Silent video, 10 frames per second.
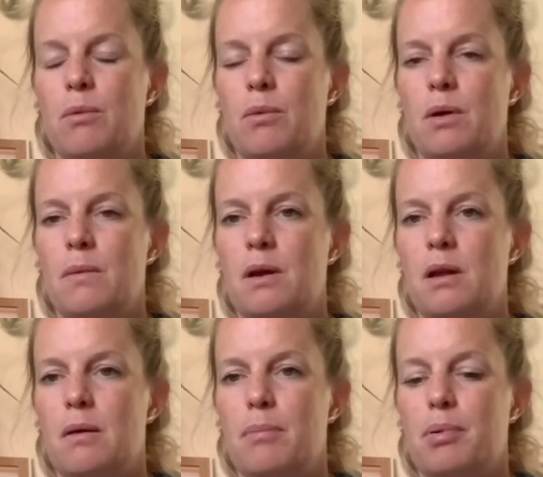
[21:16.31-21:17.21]
where we're
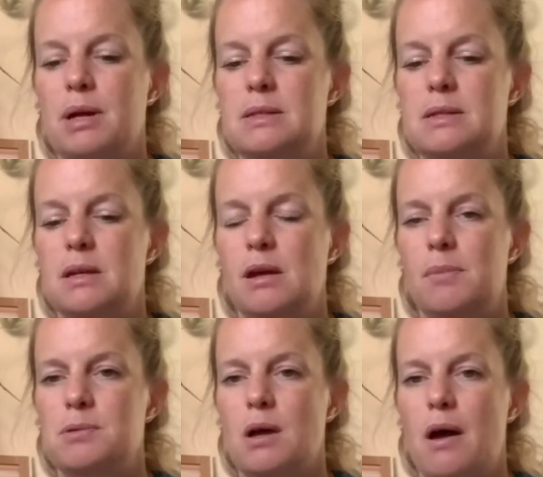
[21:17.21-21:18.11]
gonna press the
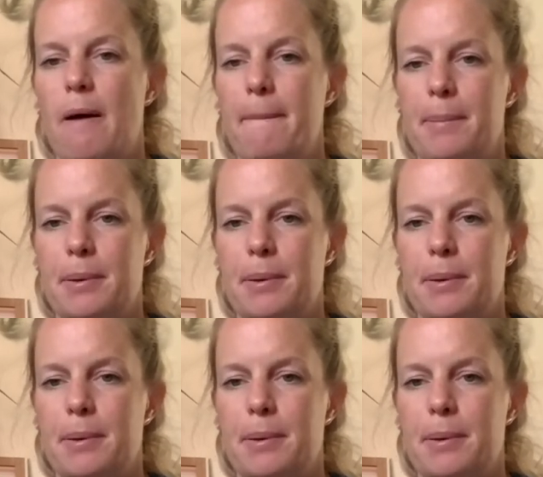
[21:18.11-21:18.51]
hips up